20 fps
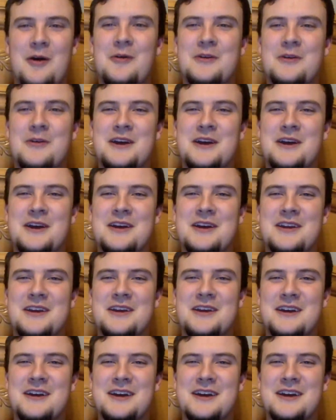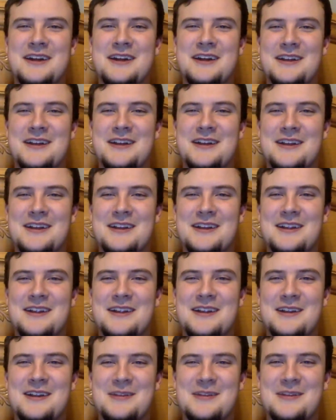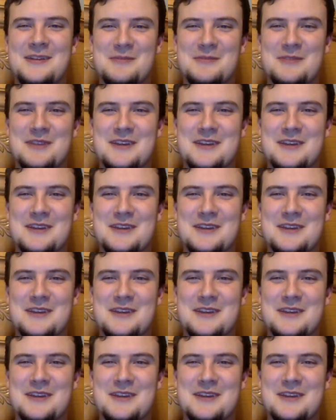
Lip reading: yeah, yeah. I remember.